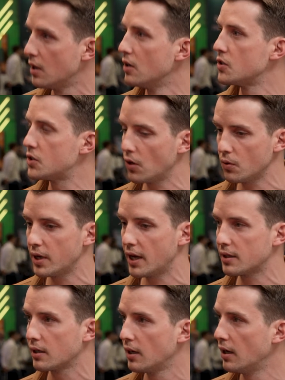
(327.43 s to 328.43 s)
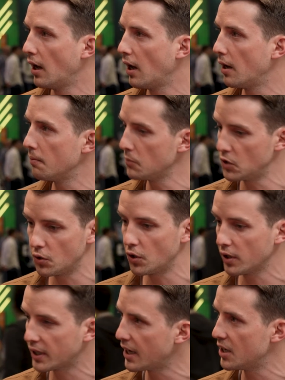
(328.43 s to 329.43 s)
so that uh, you
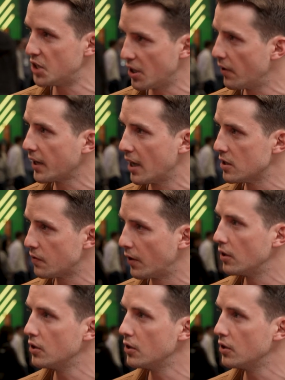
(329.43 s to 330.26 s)
don't get a generic answer.